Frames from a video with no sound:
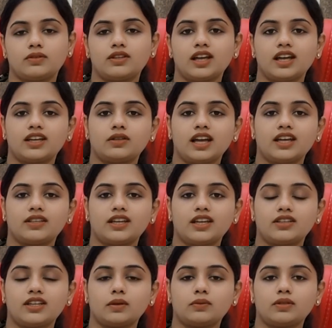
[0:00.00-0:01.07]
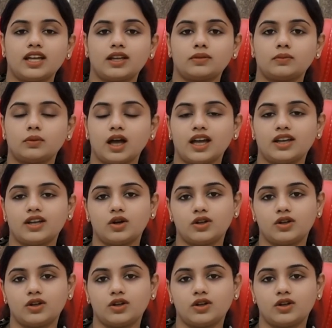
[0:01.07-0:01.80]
It can negatively impact your